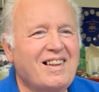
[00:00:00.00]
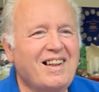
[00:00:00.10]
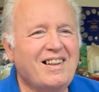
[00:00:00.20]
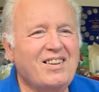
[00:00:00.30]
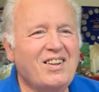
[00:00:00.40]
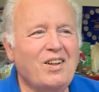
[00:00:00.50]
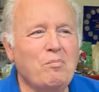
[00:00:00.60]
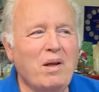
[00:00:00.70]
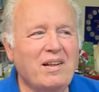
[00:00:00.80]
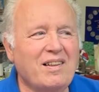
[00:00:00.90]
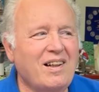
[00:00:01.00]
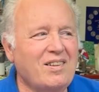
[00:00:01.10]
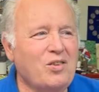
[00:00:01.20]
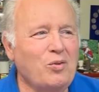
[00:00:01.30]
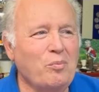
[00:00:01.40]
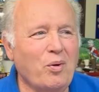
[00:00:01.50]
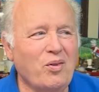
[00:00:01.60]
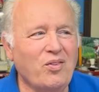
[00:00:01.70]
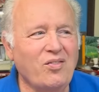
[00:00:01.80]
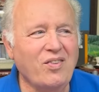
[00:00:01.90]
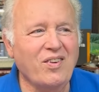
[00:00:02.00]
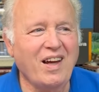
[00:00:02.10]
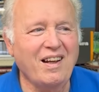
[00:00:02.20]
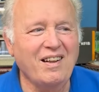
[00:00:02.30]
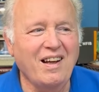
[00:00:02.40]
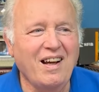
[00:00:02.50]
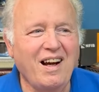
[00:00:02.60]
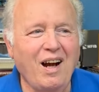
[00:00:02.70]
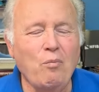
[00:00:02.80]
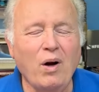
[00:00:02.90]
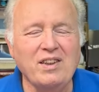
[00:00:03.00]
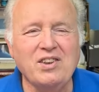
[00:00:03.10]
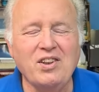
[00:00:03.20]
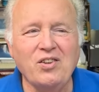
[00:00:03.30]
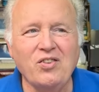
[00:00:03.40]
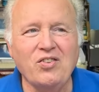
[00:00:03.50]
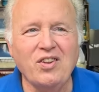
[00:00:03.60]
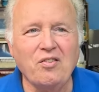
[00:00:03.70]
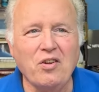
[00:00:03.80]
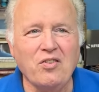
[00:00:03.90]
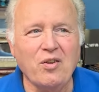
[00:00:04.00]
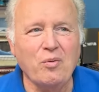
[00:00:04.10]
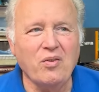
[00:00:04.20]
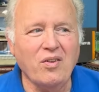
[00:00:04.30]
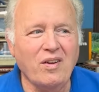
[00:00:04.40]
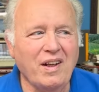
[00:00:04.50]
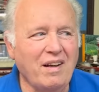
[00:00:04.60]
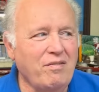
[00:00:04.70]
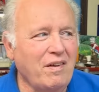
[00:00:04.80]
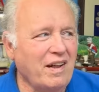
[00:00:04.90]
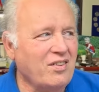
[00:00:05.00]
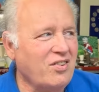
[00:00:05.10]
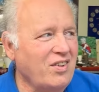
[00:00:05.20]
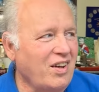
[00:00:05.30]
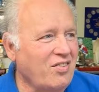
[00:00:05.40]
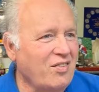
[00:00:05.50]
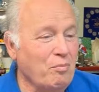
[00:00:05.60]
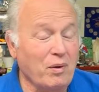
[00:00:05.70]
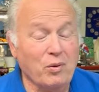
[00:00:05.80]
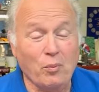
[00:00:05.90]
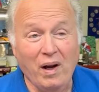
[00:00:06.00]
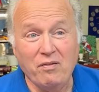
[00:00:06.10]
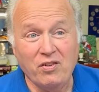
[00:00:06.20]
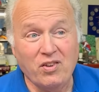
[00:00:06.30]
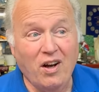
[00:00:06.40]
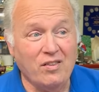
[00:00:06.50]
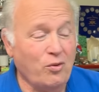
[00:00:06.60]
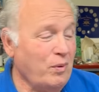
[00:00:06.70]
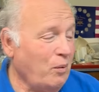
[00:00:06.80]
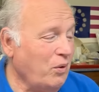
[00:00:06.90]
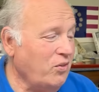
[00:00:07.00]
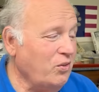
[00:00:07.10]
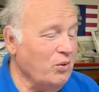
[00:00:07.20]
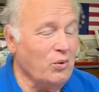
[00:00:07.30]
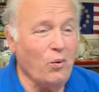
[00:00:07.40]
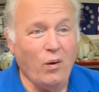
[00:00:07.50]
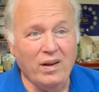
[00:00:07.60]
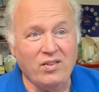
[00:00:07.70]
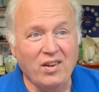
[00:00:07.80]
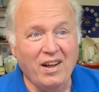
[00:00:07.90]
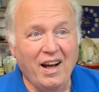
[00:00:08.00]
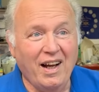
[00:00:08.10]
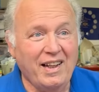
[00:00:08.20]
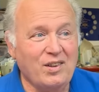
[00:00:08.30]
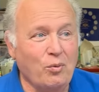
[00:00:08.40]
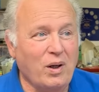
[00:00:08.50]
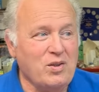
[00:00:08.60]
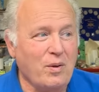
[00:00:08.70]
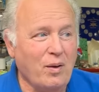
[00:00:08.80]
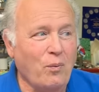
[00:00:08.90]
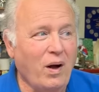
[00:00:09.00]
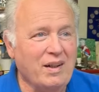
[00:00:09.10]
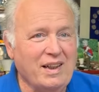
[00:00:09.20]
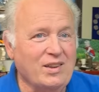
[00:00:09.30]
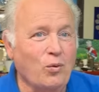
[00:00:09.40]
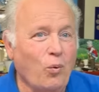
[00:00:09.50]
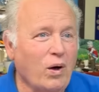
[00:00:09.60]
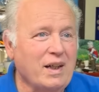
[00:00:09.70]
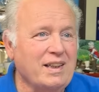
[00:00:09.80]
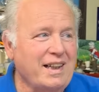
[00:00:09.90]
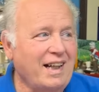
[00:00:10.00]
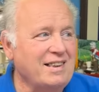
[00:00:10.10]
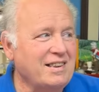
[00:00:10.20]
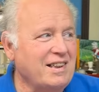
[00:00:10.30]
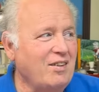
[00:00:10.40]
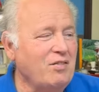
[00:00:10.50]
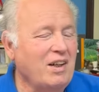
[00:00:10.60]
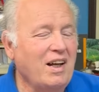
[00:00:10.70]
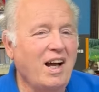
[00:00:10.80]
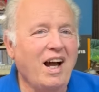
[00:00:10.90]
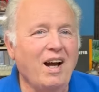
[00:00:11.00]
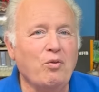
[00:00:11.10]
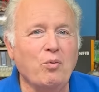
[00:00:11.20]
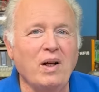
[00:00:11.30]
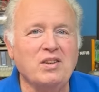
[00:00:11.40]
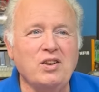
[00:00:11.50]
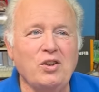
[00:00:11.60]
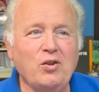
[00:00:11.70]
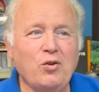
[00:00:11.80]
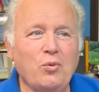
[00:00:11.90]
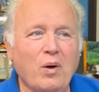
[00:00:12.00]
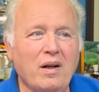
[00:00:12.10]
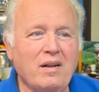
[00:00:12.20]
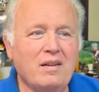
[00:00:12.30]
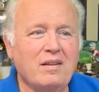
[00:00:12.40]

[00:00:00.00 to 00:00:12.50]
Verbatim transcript: I don't know. I'm not a cartoon person for oh, that. Give it a chance. I'm watching a new series that was on Netflix. Yes, the wife is gone, so when I wasn't doing coins, I get to watch what I want, like The Walking Dead and stuff. Mm -hmm. I was watching the new one